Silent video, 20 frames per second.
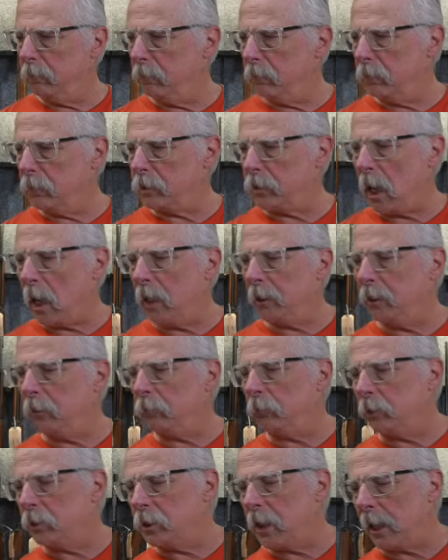
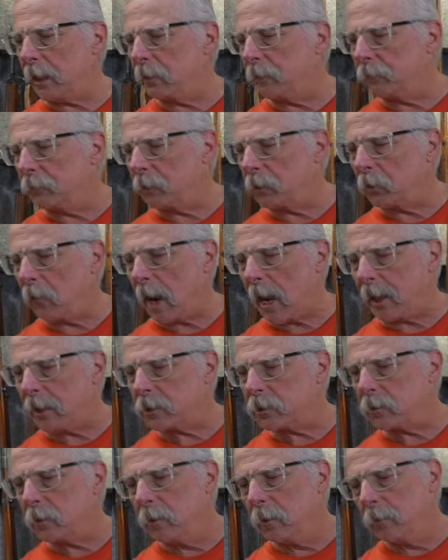solid. We'll check it for
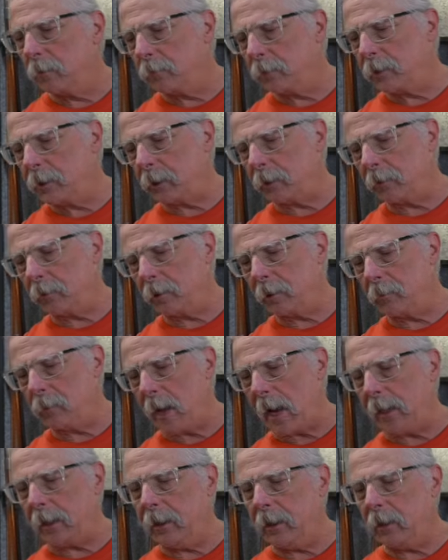cracks, particularly
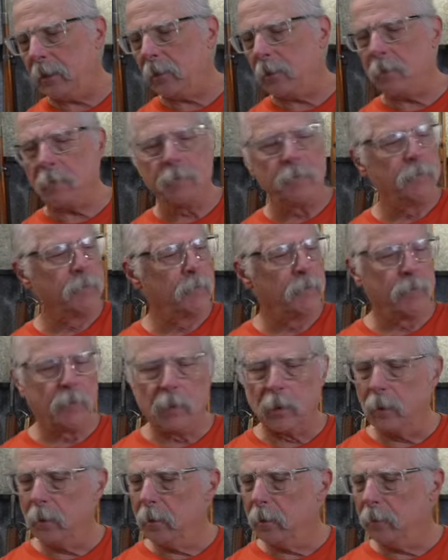back here
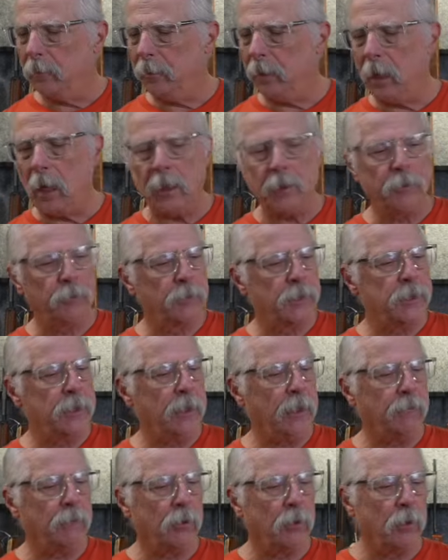behind the
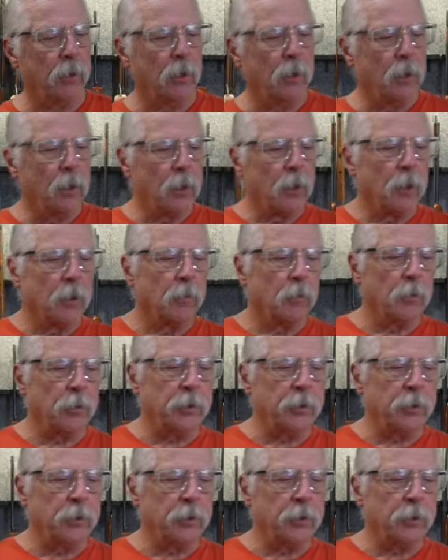receiver. We'll